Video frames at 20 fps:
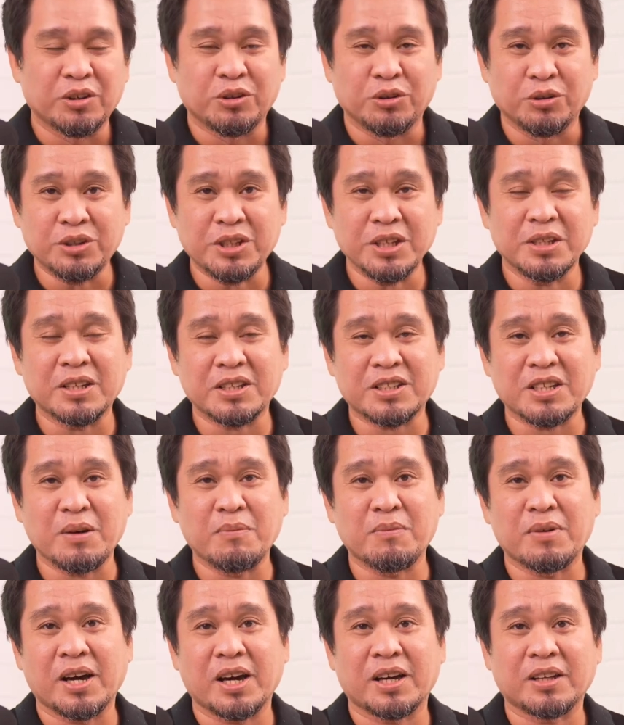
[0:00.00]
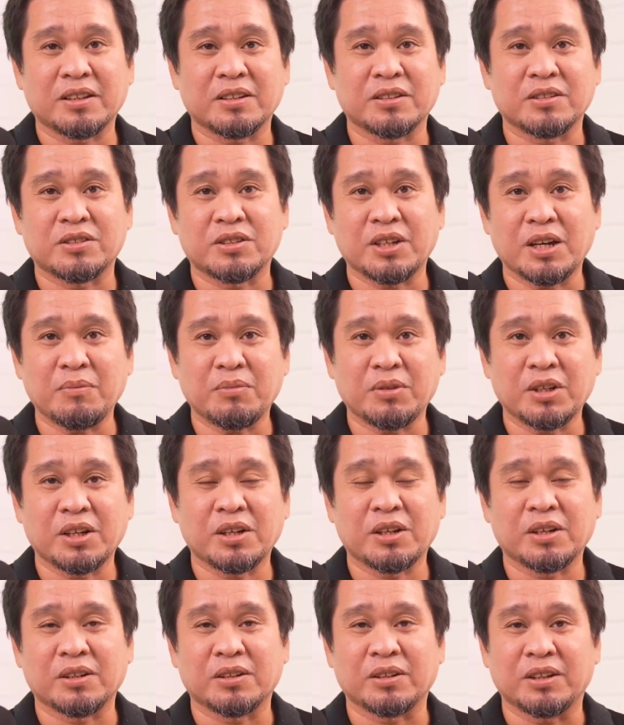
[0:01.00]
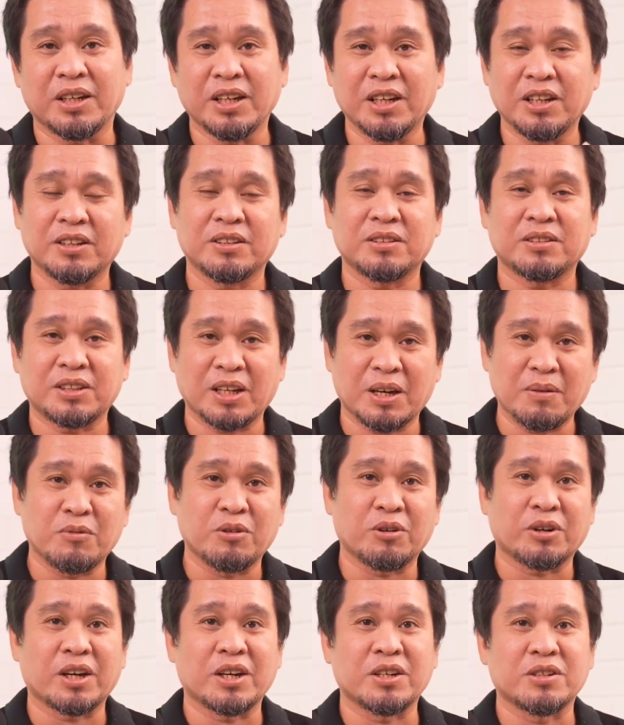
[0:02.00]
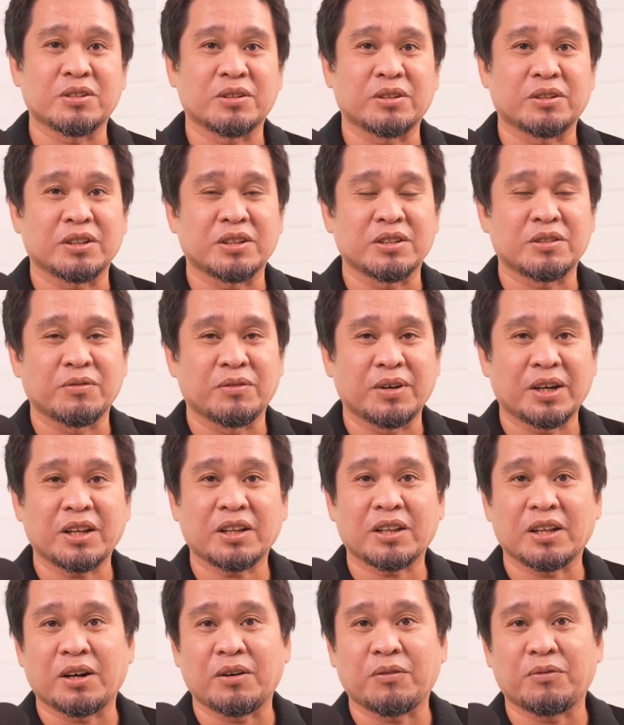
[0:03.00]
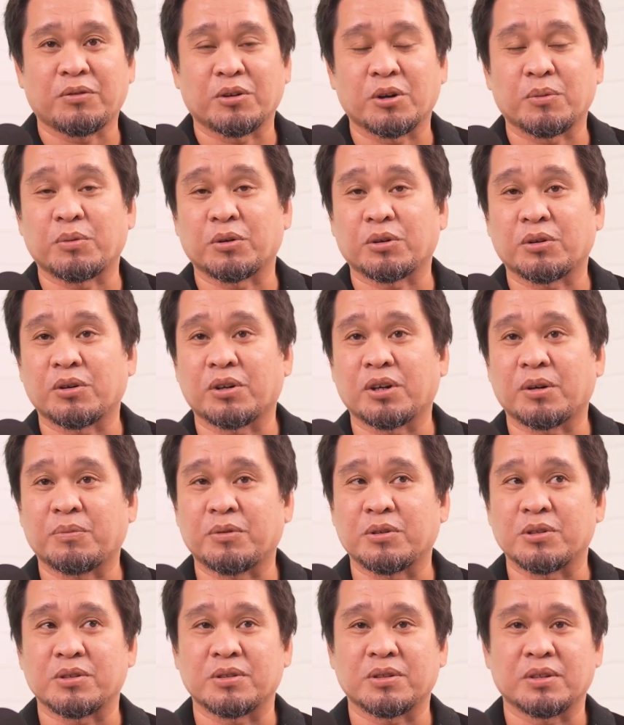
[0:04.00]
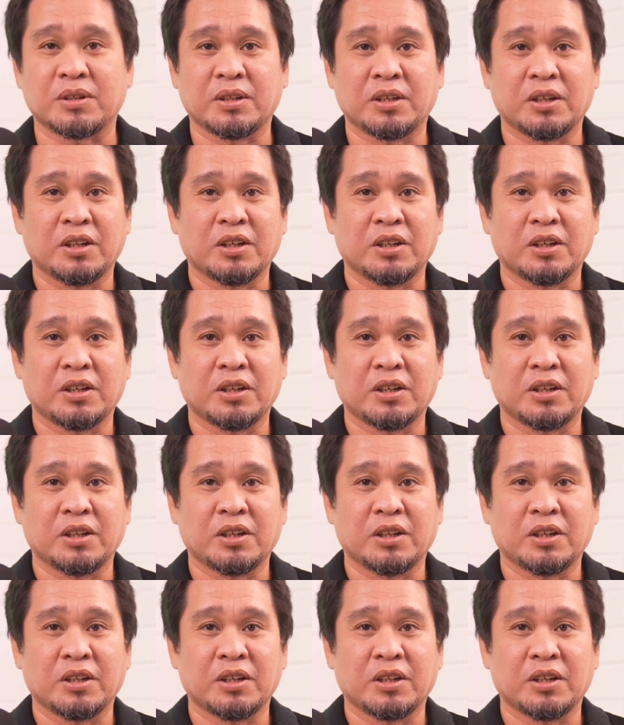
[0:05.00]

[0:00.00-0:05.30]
Using the same light and same trigger in same location is very tough for photographers.